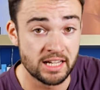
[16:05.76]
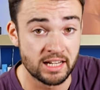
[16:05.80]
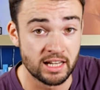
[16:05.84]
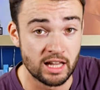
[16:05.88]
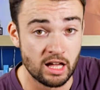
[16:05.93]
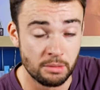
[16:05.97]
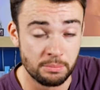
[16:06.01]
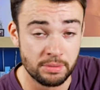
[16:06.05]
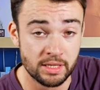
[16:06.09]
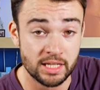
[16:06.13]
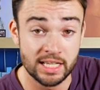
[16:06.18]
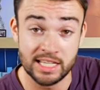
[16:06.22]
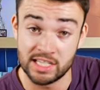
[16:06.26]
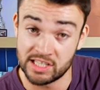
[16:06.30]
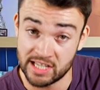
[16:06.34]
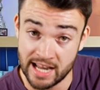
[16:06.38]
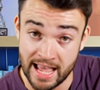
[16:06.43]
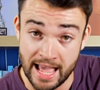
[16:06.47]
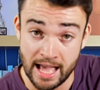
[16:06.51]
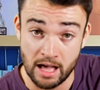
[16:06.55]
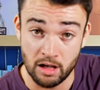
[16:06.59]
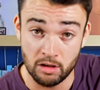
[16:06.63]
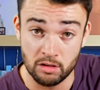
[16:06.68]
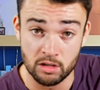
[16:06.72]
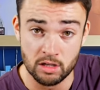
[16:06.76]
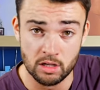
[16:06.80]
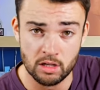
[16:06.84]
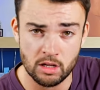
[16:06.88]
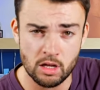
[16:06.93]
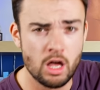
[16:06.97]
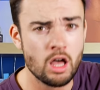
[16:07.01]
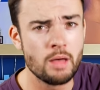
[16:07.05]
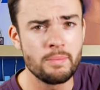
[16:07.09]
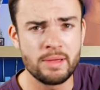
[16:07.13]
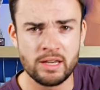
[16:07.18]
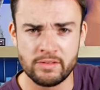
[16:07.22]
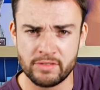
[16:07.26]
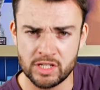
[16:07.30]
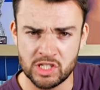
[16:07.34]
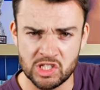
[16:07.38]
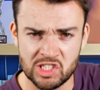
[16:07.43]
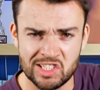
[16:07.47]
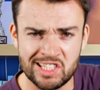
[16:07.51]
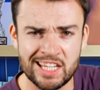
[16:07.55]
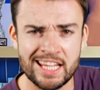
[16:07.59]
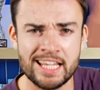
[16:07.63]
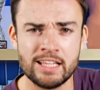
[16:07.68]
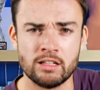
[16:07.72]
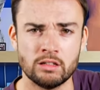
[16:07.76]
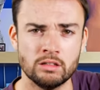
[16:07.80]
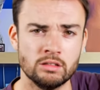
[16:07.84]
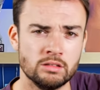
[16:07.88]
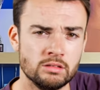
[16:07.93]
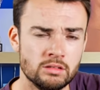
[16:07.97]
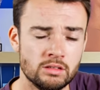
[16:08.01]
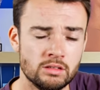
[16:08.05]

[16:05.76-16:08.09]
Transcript: club is now a bit of a steal.